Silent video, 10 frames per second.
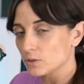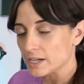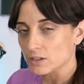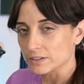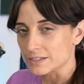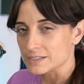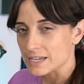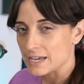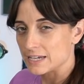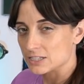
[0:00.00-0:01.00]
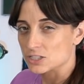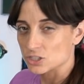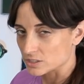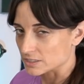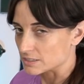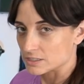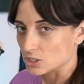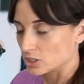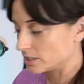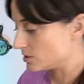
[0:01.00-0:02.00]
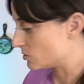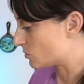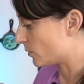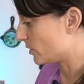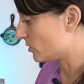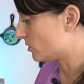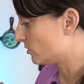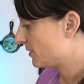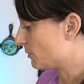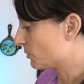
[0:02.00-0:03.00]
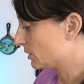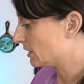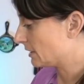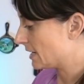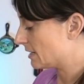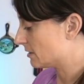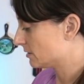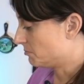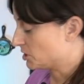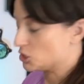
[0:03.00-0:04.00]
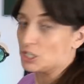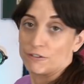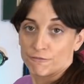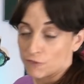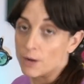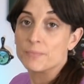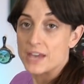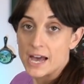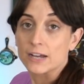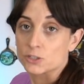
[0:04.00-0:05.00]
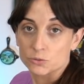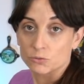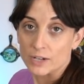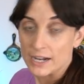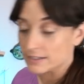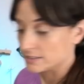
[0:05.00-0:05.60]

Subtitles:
out less hay to just like sit on it in soil. They really like munching from the actual rack